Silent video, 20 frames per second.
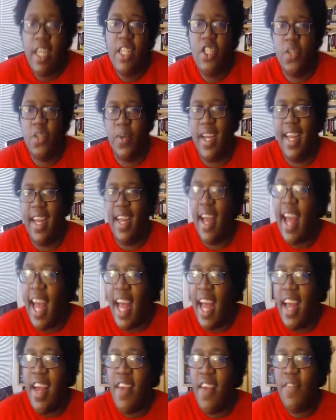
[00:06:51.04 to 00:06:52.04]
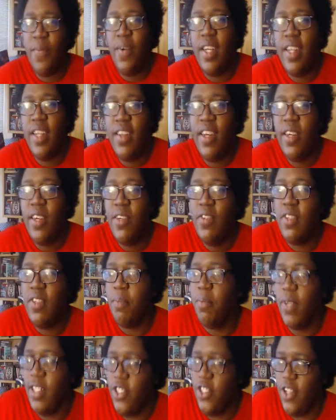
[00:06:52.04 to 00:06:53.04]
do I have one of those?
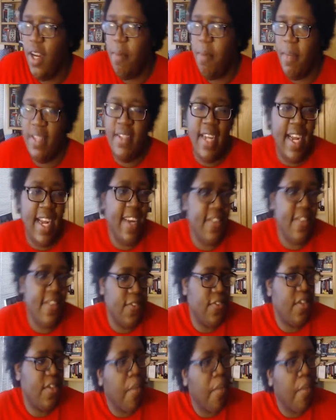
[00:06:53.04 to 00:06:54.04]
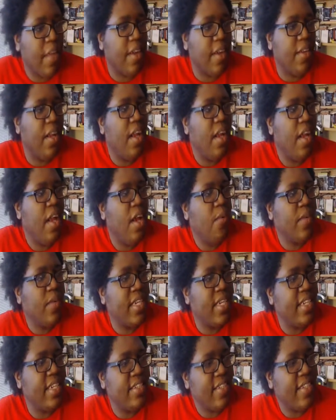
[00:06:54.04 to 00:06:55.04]
I'm pretty sure I must have answered something
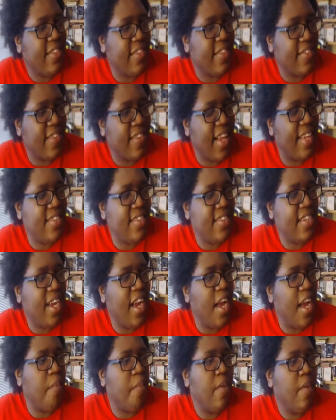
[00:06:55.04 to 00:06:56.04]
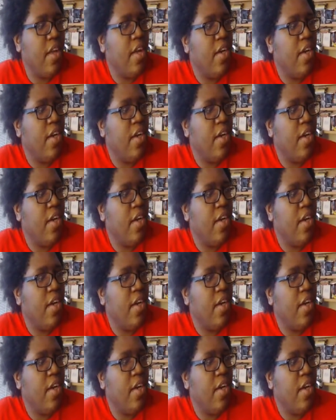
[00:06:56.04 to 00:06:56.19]
when I did this last time.